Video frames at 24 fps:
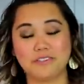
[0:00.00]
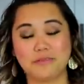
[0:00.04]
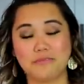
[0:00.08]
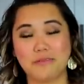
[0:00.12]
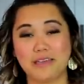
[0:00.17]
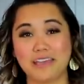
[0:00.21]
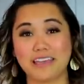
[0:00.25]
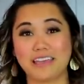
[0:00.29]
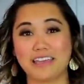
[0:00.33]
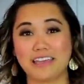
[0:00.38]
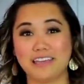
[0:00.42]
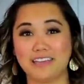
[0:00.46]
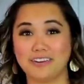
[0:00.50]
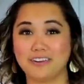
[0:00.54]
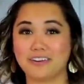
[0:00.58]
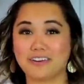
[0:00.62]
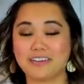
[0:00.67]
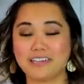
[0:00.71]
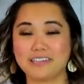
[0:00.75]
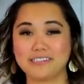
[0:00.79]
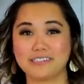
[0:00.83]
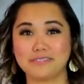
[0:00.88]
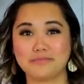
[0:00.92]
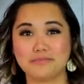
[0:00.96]
to make in your
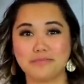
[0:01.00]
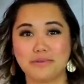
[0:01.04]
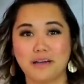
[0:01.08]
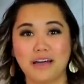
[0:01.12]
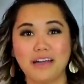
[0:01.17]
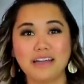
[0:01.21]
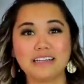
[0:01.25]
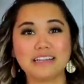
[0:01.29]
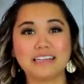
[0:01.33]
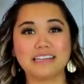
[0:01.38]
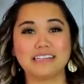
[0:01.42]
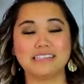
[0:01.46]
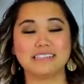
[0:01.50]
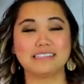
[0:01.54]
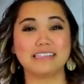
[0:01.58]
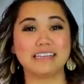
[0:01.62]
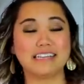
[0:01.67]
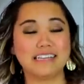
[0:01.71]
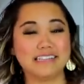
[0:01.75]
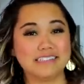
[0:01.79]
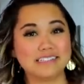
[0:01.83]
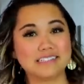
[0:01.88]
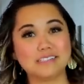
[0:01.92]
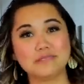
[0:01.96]
Instant Pot is
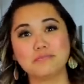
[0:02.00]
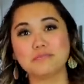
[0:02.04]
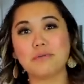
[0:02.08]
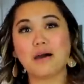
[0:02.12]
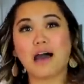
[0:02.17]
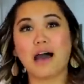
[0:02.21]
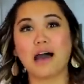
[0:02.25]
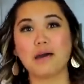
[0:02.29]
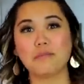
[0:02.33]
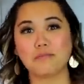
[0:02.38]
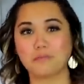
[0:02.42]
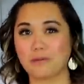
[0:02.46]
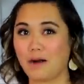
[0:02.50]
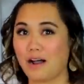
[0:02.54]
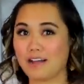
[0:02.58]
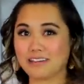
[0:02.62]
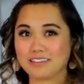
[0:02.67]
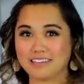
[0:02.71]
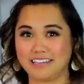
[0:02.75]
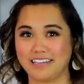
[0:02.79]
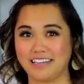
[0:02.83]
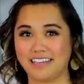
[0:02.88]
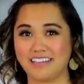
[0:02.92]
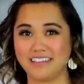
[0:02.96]
Instant Pot
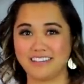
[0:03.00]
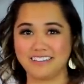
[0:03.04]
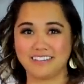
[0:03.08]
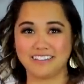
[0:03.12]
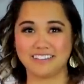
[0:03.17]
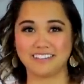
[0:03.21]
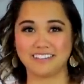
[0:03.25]
broccoli.